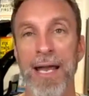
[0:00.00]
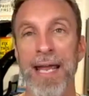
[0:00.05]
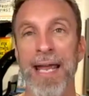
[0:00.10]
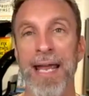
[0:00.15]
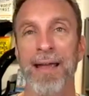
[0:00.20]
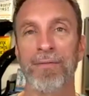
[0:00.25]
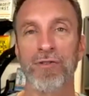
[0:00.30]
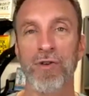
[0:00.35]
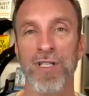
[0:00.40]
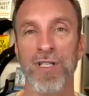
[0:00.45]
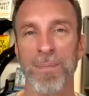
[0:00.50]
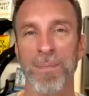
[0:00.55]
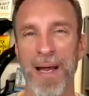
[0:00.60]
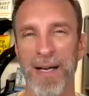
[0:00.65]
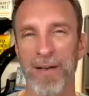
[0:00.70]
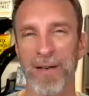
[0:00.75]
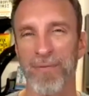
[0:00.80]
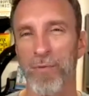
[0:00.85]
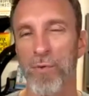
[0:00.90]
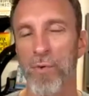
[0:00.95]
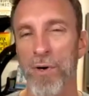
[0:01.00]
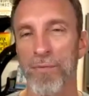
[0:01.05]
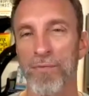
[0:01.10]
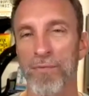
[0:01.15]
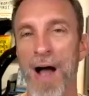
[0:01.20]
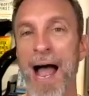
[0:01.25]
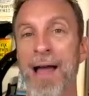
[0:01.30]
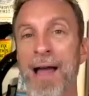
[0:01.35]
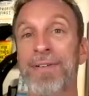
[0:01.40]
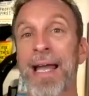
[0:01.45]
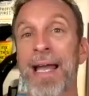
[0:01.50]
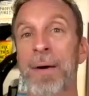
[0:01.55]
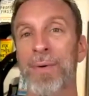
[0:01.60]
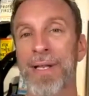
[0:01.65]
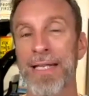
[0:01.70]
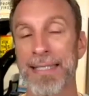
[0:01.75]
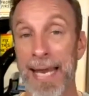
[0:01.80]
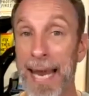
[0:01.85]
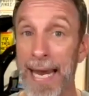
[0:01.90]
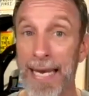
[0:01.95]
If you expect four or five, get one
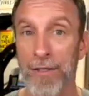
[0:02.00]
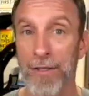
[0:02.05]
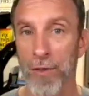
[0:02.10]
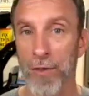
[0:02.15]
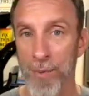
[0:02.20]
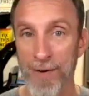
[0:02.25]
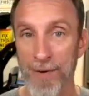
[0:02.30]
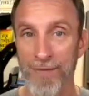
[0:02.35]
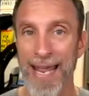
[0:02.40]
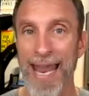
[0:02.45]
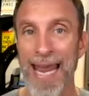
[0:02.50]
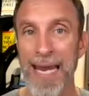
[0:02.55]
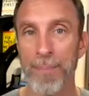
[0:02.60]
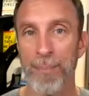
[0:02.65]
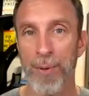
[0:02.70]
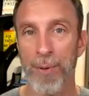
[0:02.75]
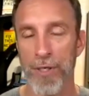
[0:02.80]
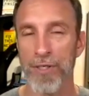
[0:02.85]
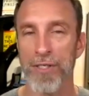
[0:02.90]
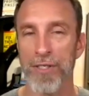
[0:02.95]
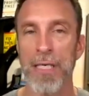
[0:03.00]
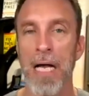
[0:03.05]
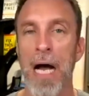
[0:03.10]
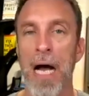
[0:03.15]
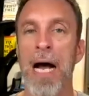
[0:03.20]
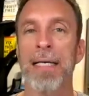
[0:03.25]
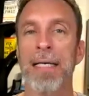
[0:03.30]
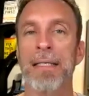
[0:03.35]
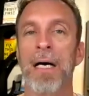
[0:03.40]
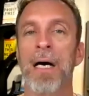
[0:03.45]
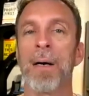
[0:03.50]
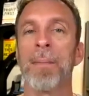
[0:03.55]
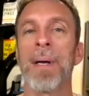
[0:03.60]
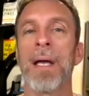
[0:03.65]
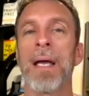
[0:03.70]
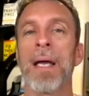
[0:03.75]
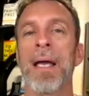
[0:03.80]
that's eight. So we have an eight person hot tub.